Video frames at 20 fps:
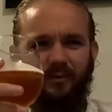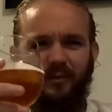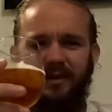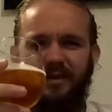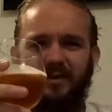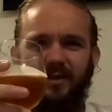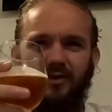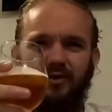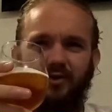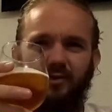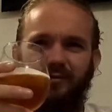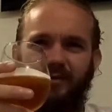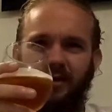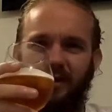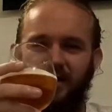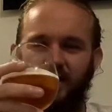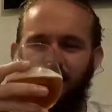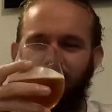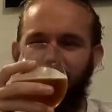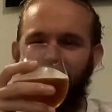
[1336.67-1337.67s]
A wee touch of
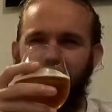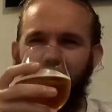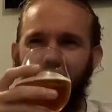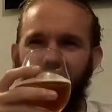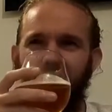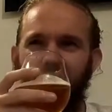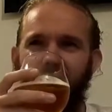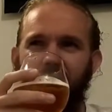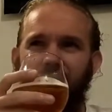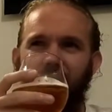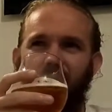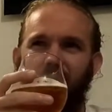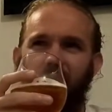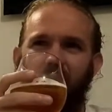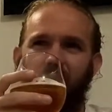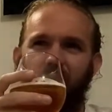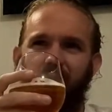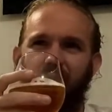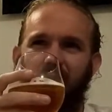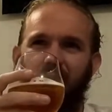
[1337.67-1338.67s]
fig and a wee bit
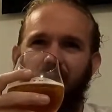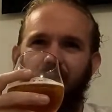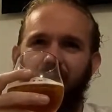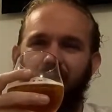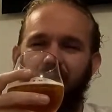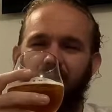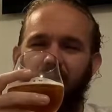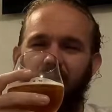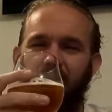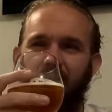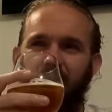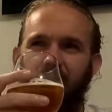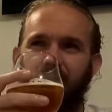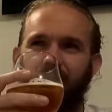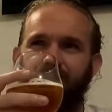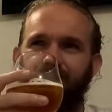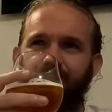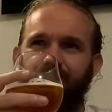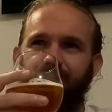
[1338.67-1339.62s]
of a kind of